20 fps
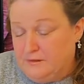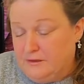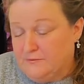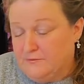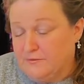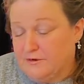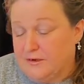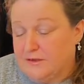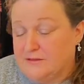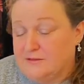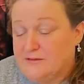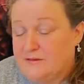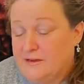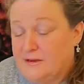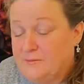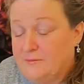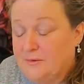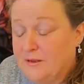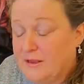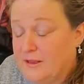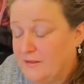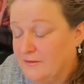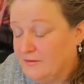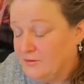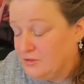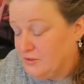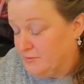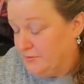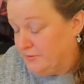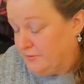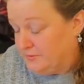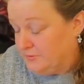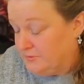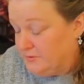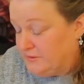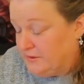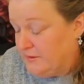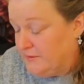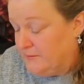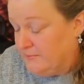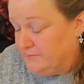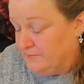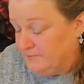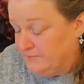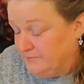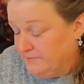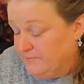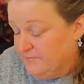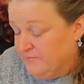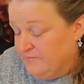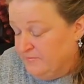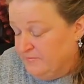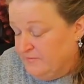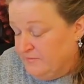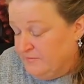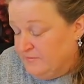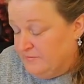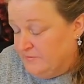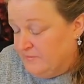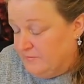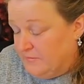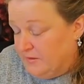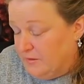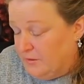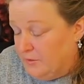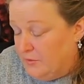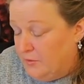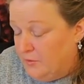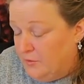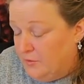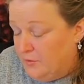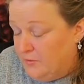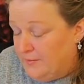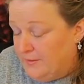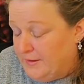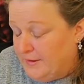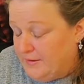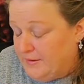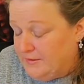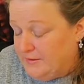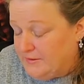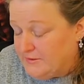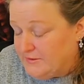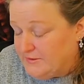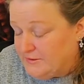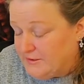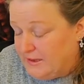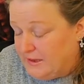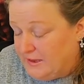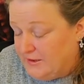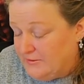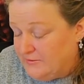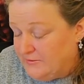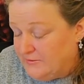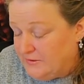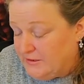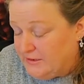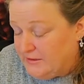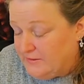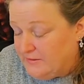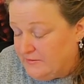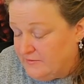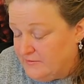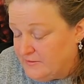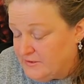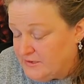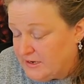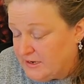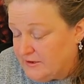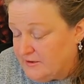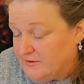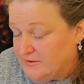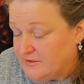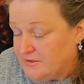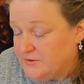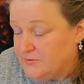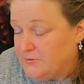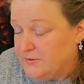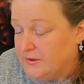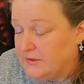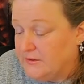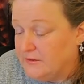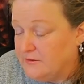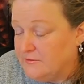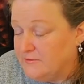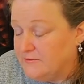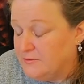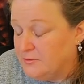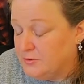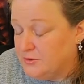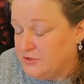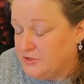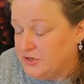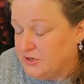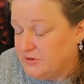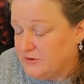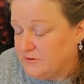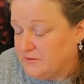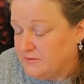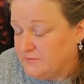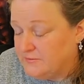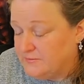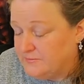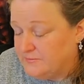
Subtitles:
Forgot to take my allergy pill today. Oh my goodness, the underneath of the deck is the Wheel of Fortune.